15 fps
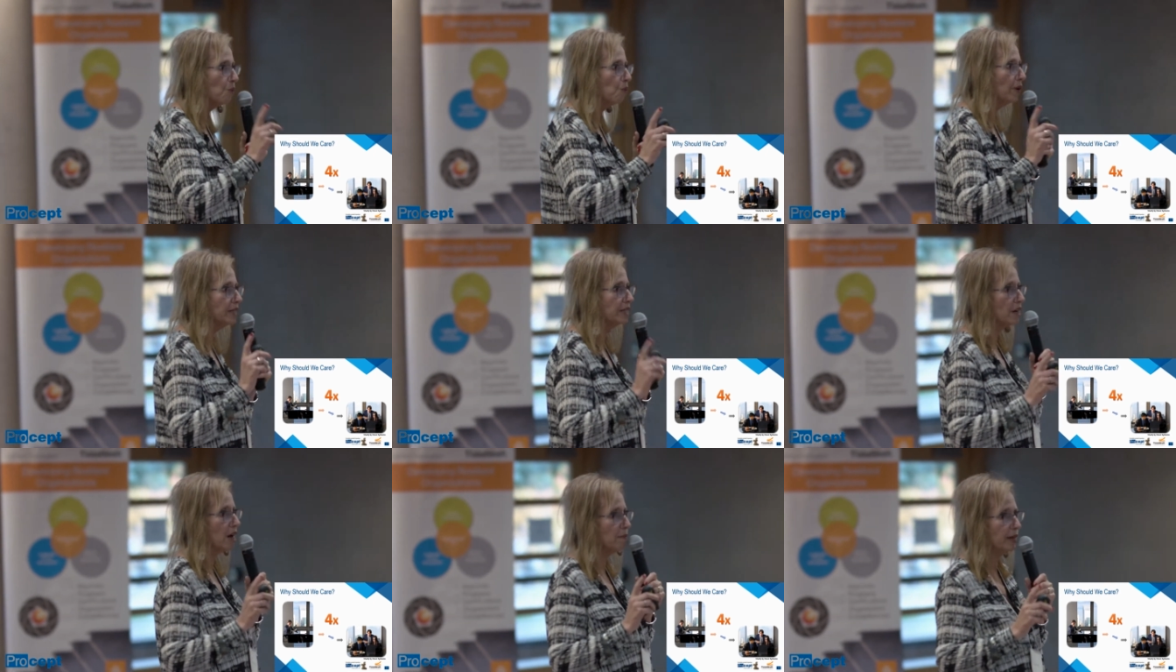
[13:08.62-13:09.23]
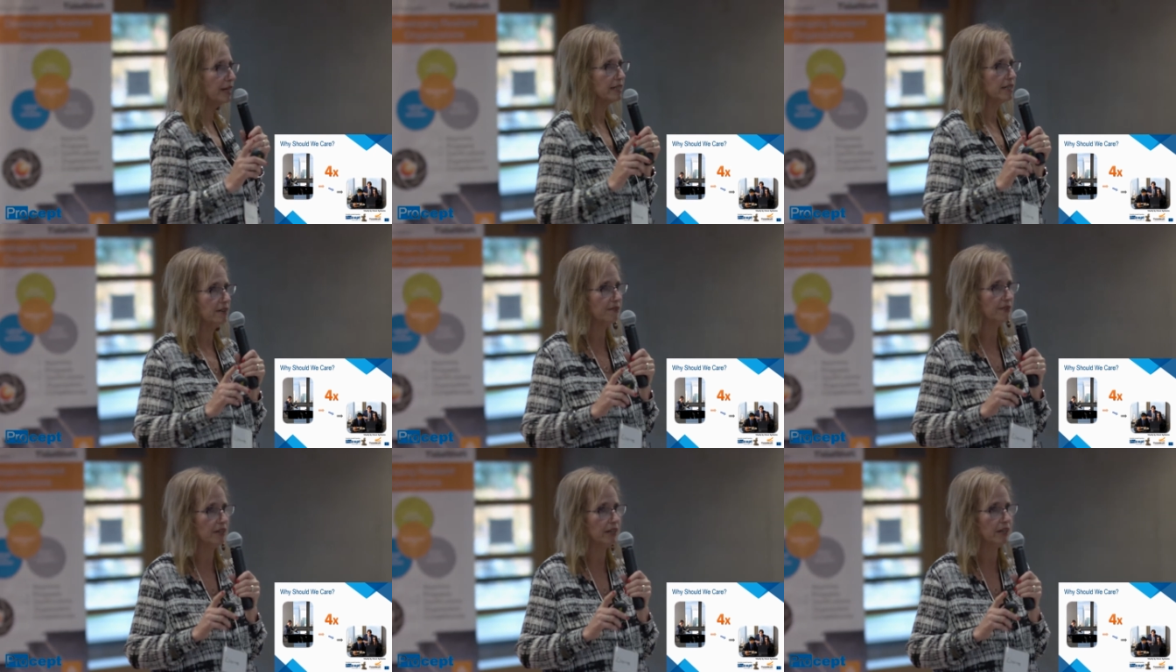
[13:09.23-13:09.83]
a one-time
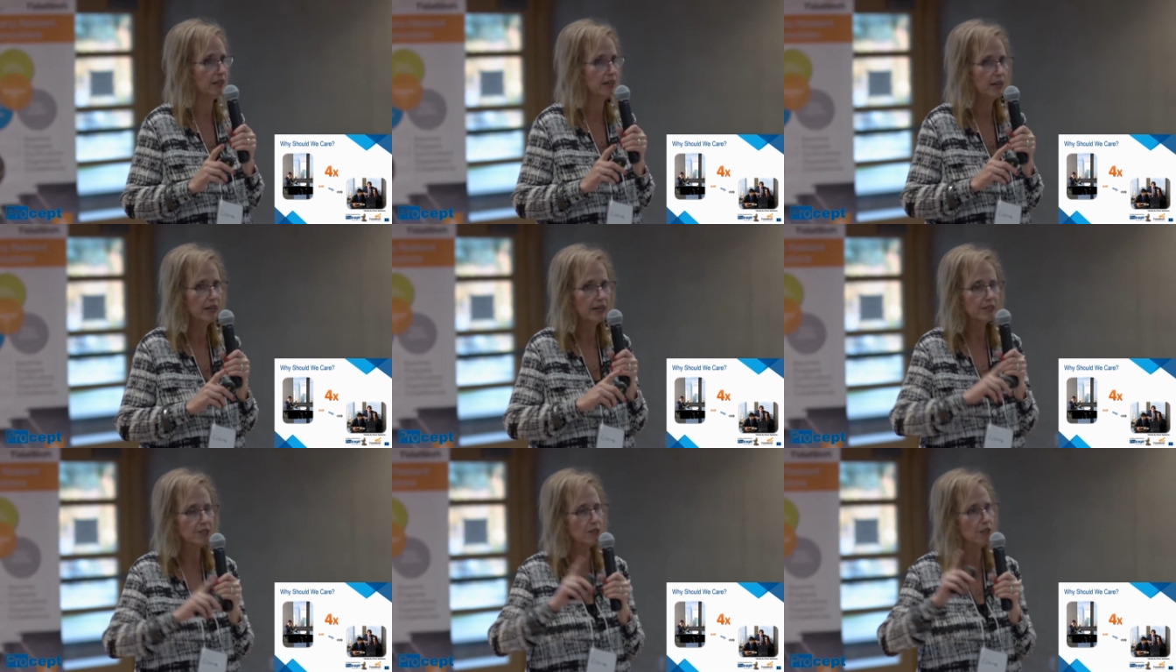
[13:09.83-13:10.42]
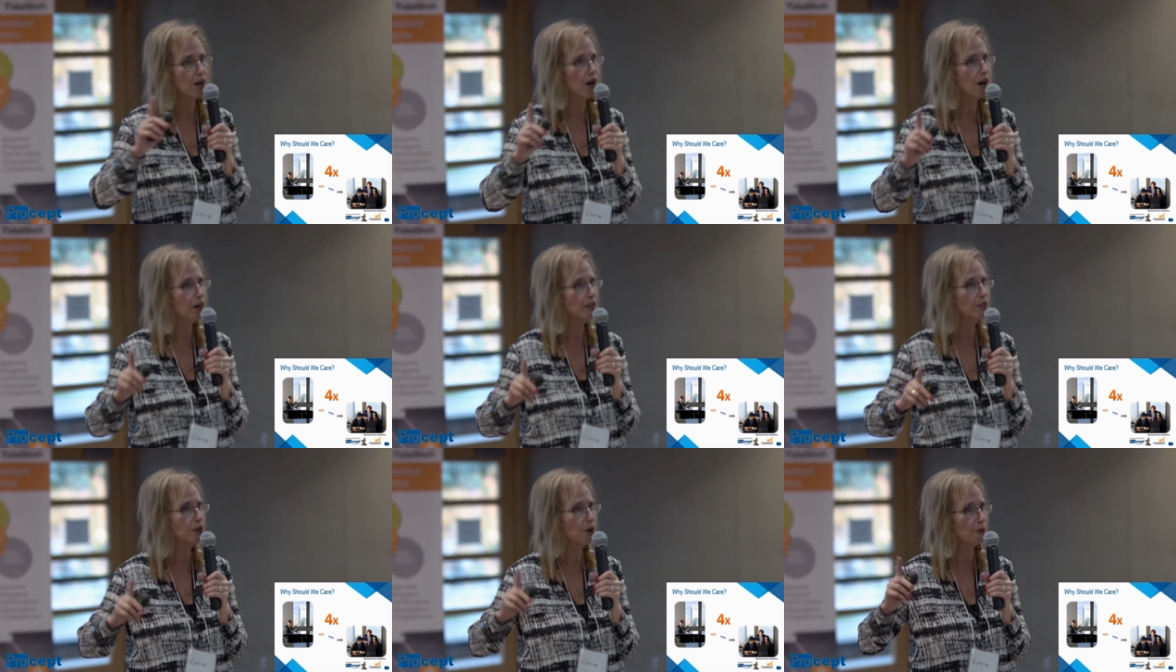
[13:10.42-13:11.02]
activity. It's an
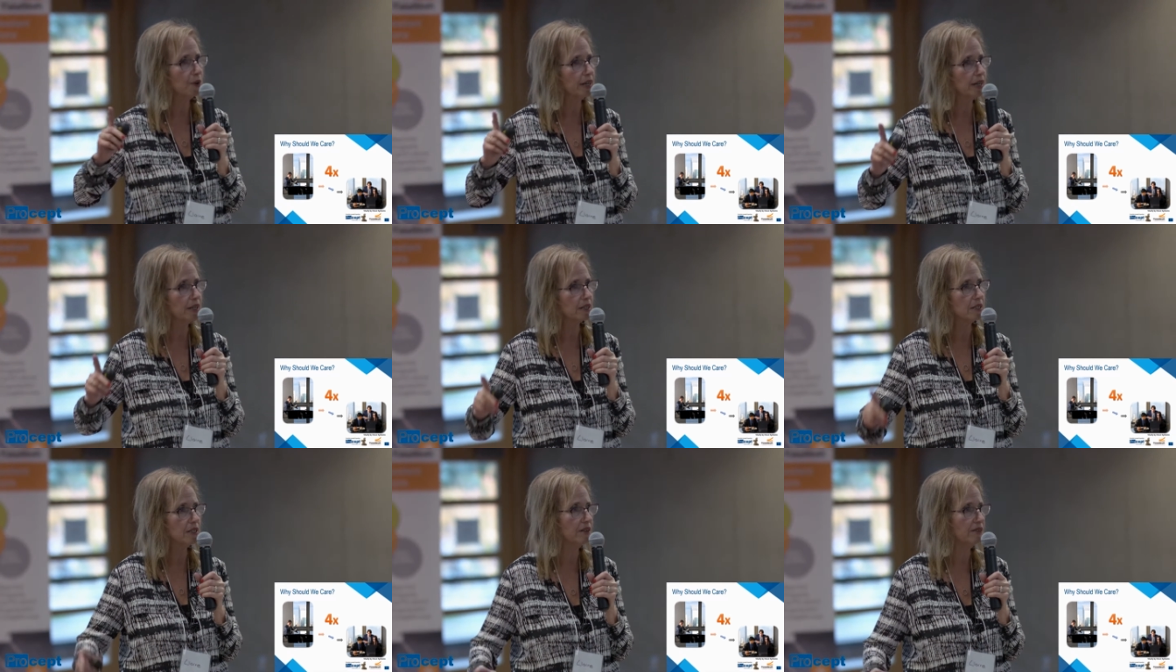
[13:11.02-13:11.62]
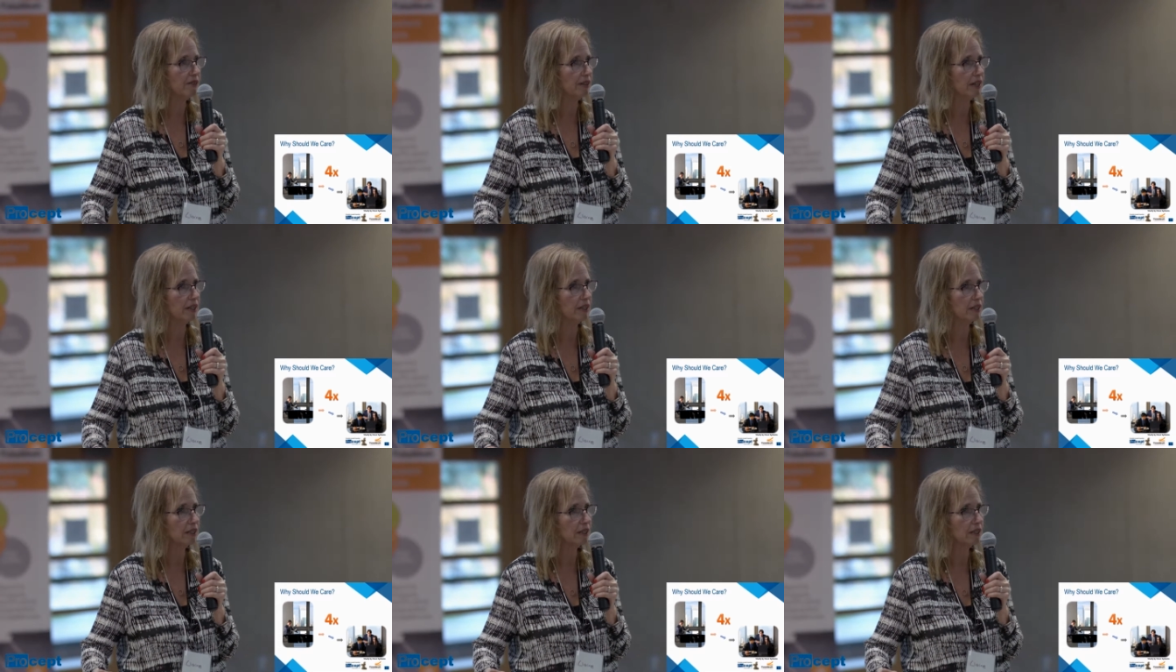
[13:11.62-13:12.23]
ongoing activity.